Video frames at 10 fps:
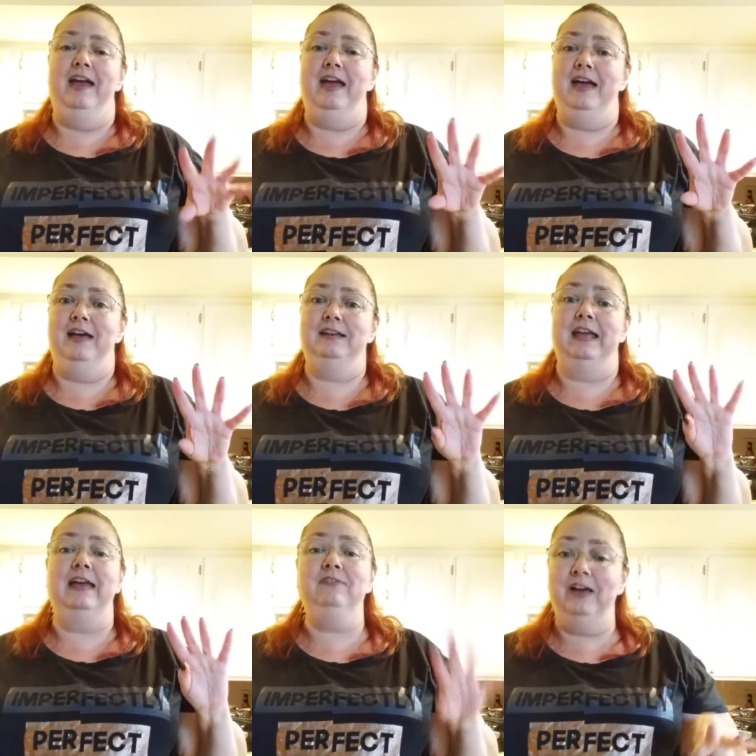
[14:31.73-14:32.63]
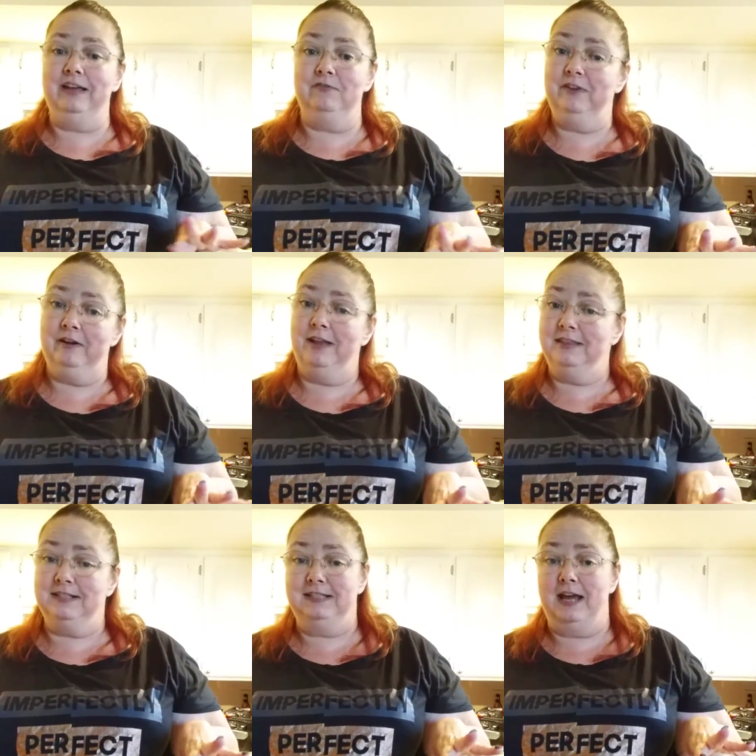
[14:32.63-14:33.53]
And if I can figure out
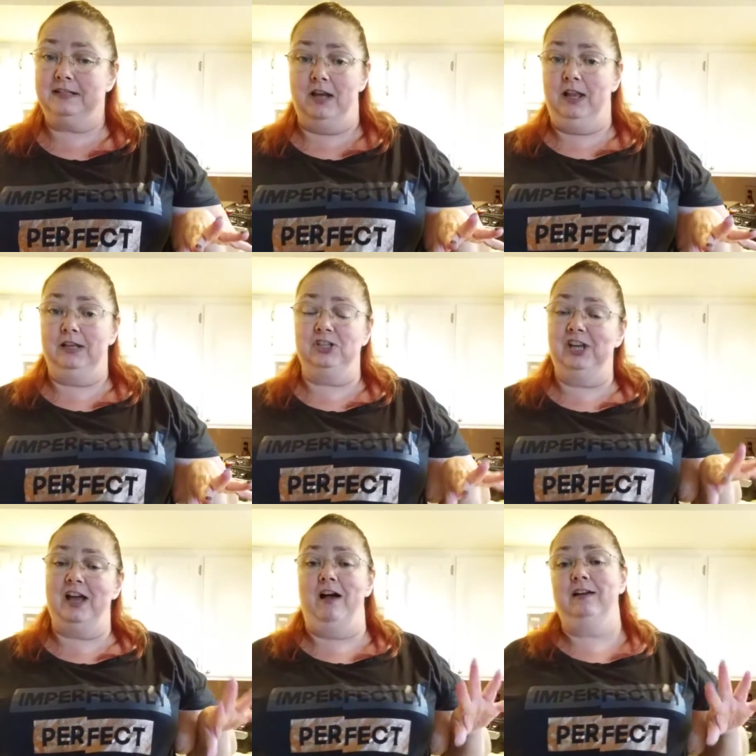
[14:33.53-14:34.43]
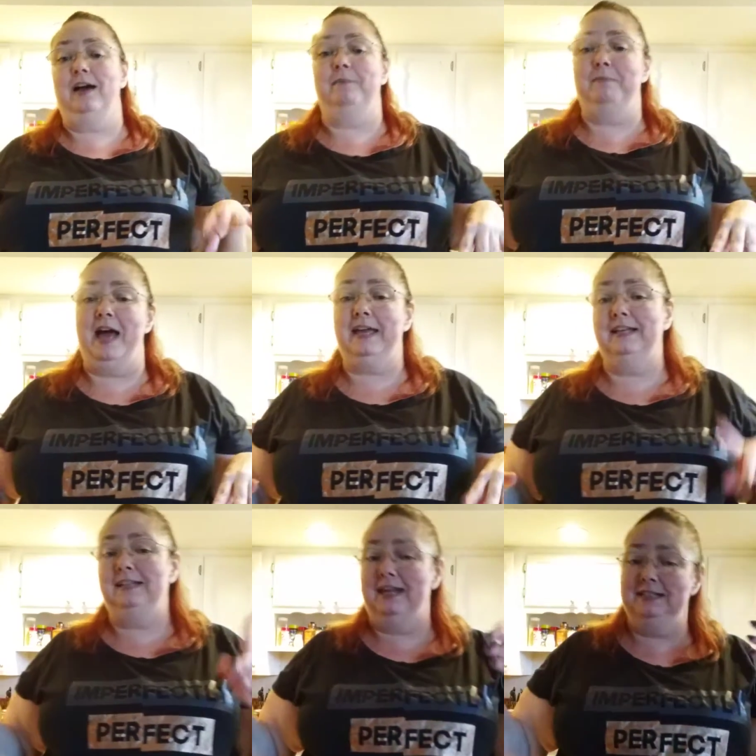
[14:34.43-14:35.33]
this technology, I'll come back
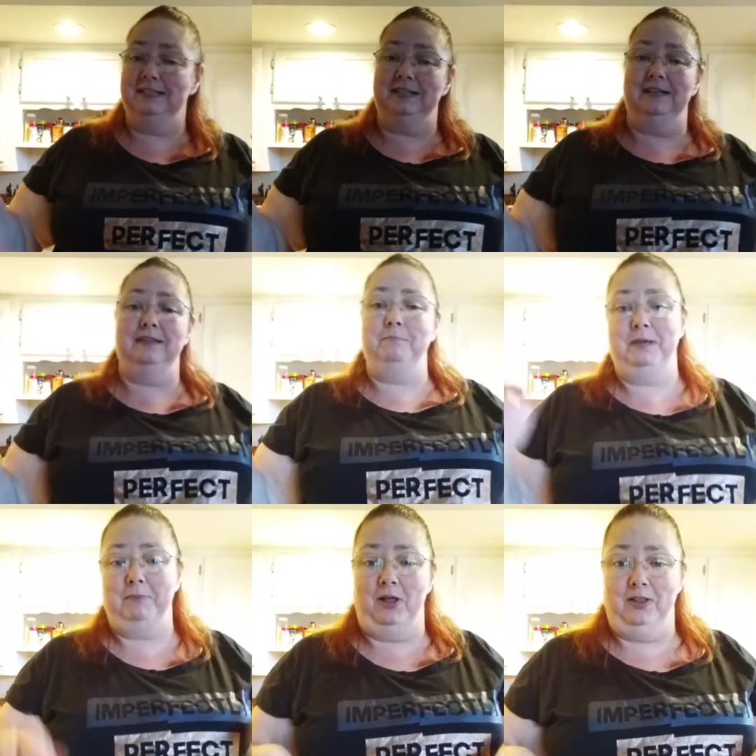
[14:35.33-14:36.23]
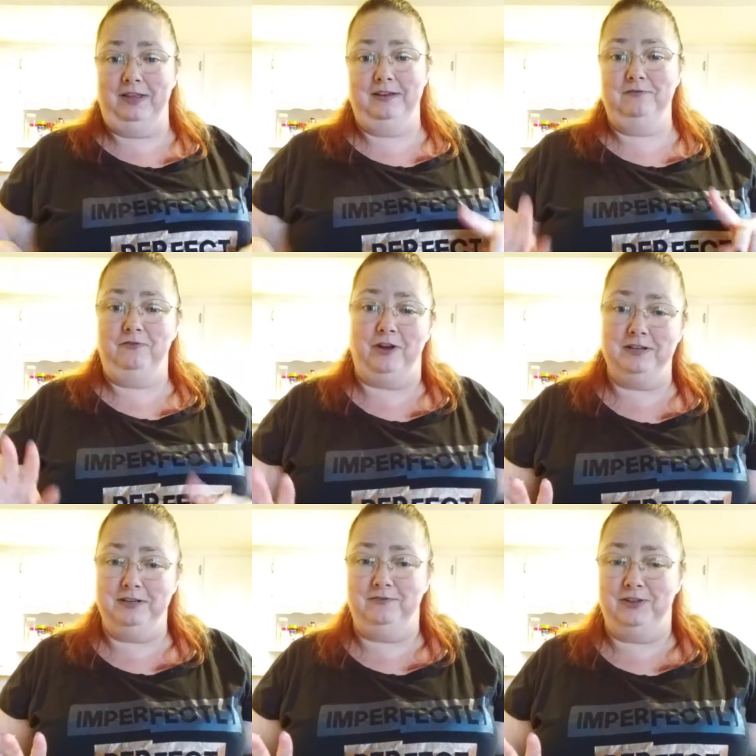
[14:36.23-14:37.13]
and taste the meatball in
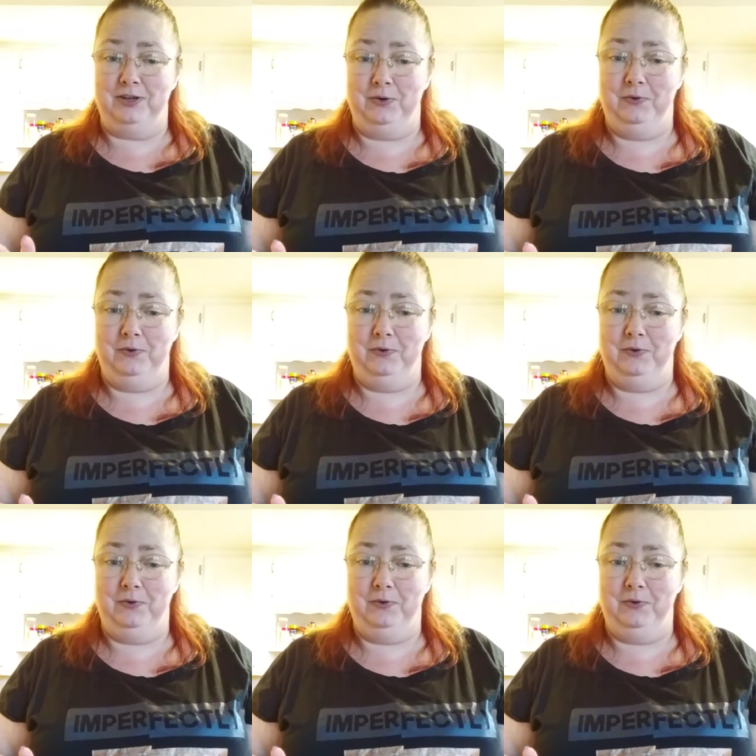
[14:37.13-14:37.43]
front of you.